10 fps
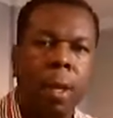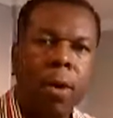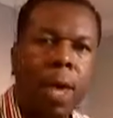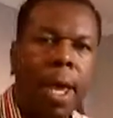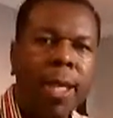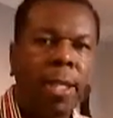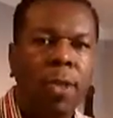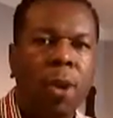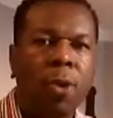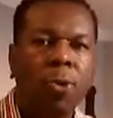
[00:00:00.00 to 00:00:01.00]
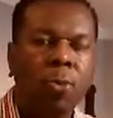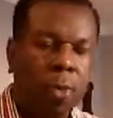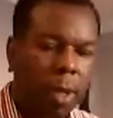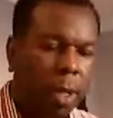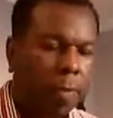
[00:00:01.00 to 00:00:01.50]
Okay, so
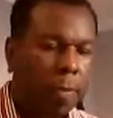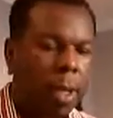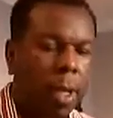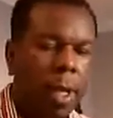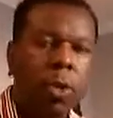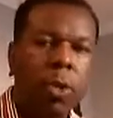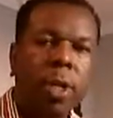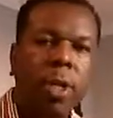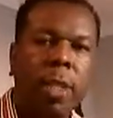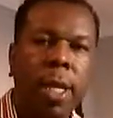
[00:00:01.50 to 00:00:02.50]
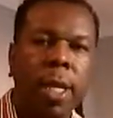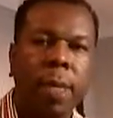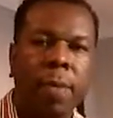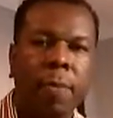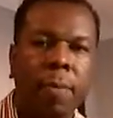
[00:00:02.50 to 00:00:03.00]
as you can
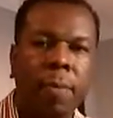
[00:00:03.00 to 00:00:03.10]
see,